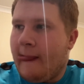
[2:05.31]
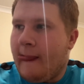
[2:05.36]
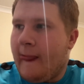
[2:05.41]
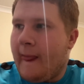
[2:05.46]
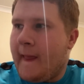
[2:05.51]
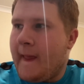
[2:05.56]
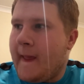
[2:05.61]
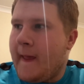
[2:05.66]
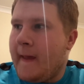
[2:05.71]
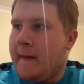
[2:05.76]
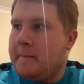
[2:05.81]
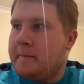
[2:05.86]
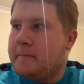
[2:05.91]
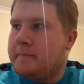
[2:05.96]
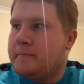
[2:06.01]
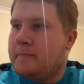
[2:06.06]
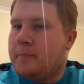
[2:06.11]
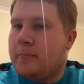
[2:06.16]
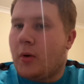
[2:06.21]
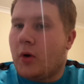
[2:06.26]

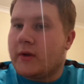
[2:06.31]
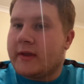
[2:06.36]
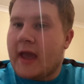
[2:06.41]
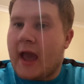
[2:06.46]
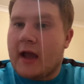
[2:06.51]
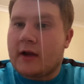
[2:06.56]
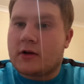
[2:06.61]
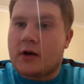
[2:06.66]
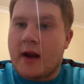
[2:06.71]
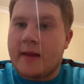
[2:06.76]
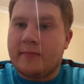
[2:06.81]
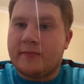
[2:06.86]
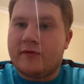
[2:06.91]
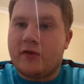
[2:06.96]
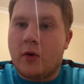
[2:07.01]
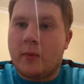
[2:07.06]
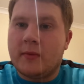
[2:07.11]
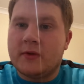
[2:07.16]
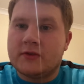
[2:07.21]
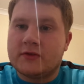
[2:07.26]
But yeah, great
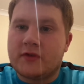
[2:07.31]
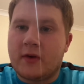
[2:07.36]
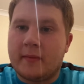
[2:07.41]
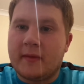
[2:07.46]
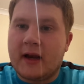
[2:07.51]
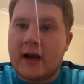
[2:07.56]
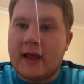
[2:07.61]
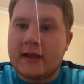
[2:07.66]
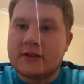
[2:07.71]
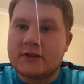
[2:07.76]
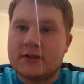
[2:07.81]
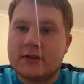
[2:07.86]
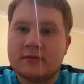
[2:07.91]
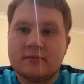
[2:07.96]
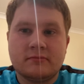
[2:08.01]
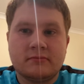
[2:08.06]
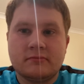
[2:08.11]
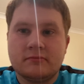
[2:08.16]
performance from the lads.